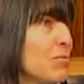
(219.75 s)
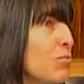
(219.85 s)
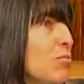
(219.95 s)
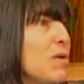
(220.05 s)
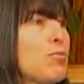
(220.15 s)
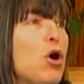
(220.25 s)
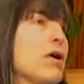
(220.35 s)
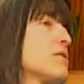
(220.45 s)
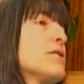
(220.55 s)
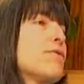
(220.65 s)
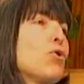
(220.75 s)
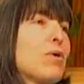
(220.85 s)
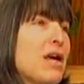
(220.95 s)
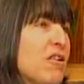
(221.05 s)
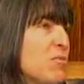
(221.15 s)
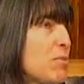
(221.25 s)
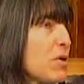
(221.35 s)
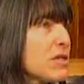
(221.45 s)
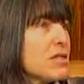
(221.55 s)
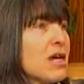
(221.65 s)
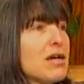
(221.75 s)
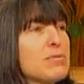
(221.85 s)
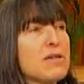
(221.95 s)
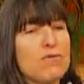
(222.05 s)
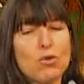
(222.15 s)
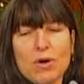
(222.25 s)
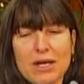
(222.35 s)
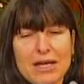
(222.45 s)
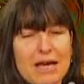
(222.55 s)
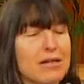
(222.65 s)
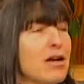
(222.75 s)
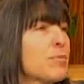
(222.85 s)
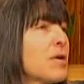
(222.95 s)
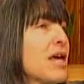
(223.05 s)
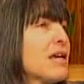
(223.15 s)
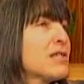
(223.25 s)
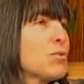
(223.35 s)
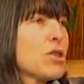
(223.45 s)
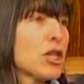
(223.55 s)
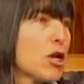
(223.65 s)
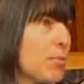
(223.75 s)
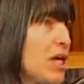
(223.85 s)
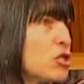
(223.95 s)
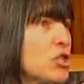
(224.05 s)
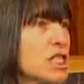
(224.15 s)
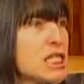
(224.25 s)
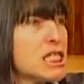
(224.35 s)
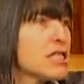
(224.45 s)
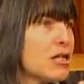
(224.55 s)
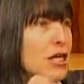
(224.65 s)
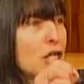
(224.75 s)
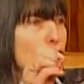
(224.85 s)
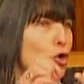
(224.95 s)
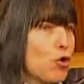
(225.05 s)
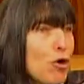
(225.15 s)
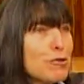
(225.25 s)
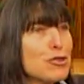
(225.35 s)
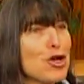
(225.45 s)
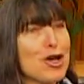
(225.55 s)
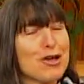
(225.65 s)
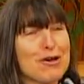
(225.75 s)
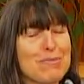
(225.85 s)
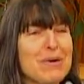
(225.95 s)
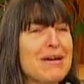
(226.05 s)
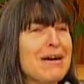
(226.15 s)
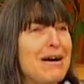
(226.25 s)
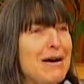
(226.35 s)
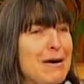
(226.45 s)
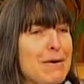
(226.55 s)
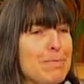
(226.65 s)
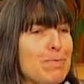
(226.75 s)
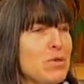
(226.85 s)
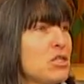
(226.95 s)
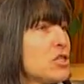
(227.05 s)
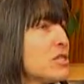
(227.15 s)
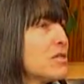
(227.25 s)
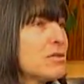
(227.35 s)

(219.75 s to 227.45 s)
meatballs if you want to have meatball subs, if you want to get cupcakes with little Patriots logos on them. Just